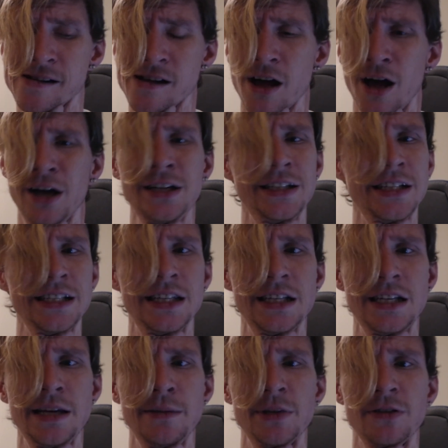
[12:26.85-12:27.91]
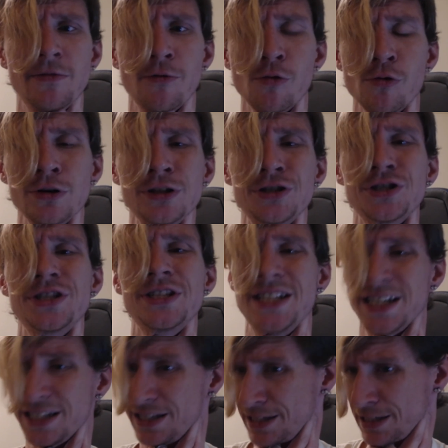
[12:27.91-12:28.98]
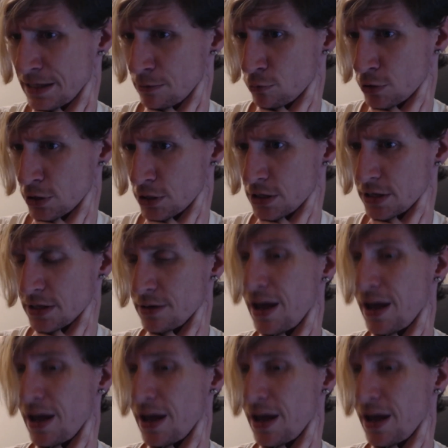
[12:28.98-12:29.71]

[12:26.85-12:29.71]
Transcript: Hunted the Demon's Forge does not work on,